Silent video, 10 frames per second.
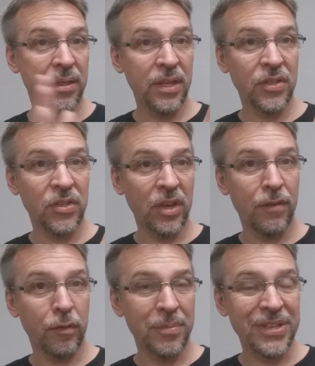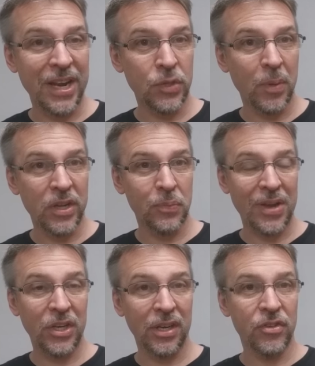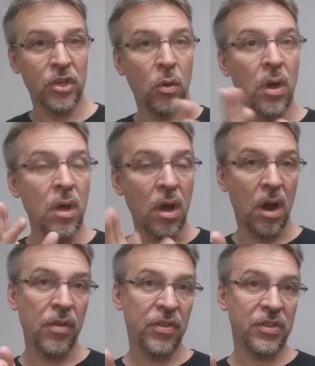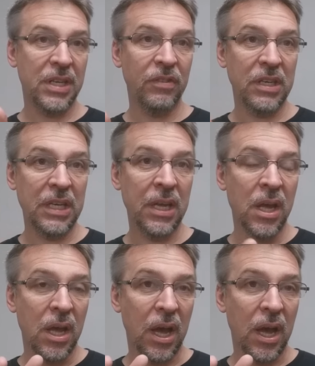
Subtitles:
This is done from Sanz Minds Magic, and so on this DVD,